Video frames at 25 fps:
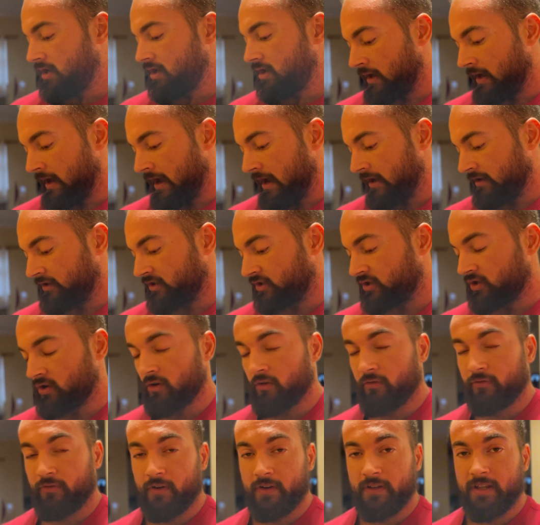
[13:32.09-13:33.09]
And so
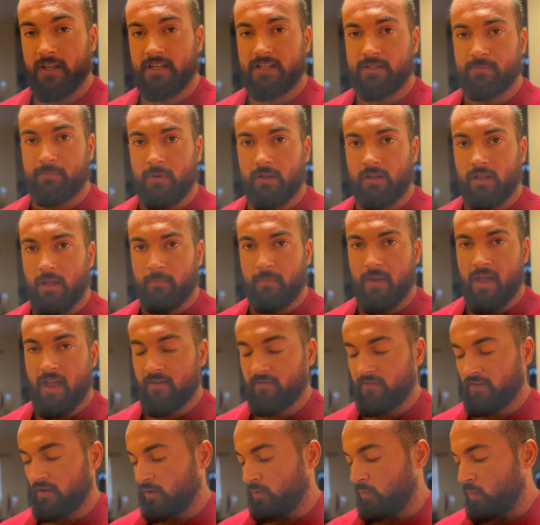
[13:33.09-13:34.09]
for this meal I'm
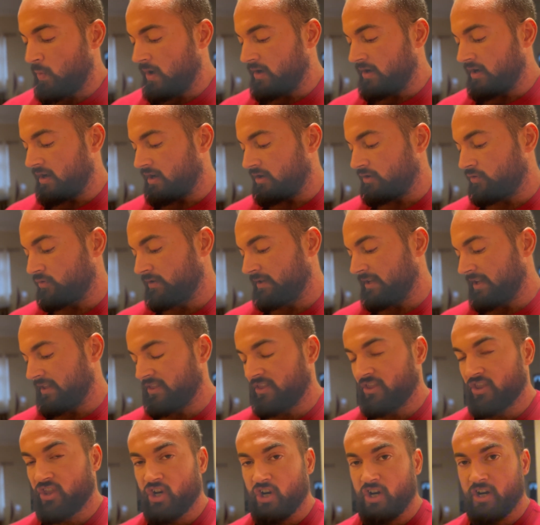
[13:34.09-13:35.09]
having
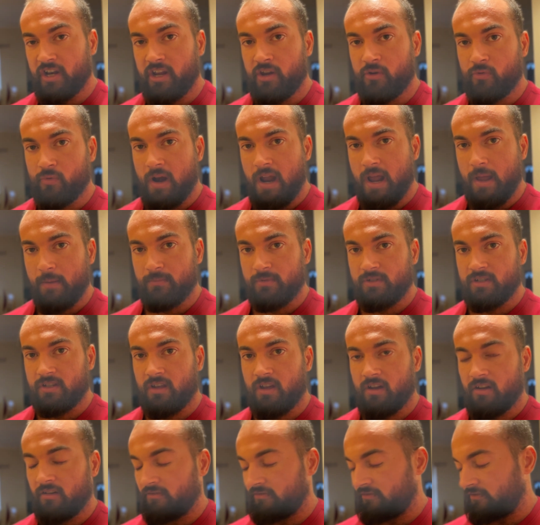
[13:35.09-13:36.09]
130 grams
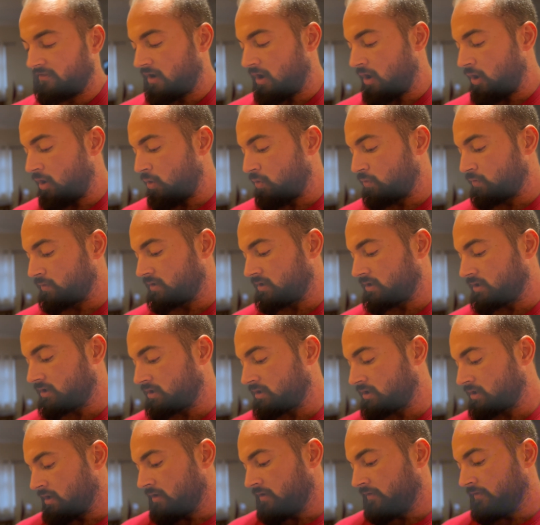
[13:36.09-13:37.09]
of oats,
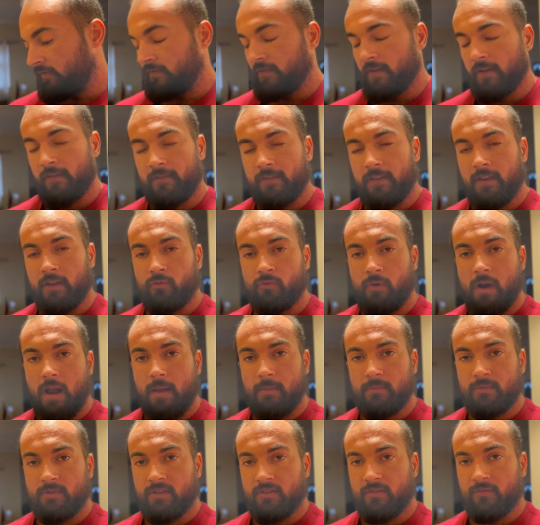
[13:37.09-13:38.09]
50
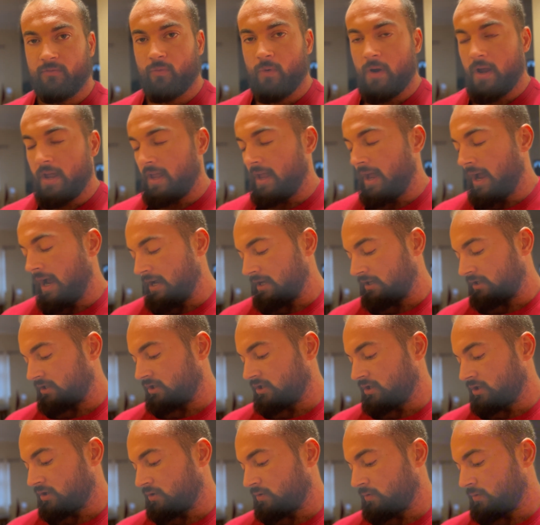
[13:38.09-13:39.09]
grams of whey
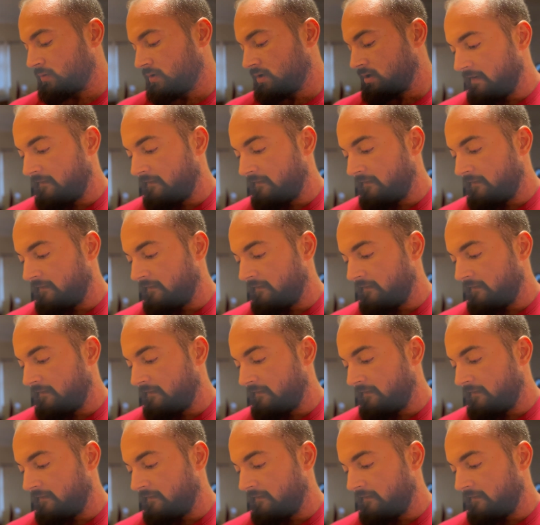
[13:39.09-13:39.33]
iso,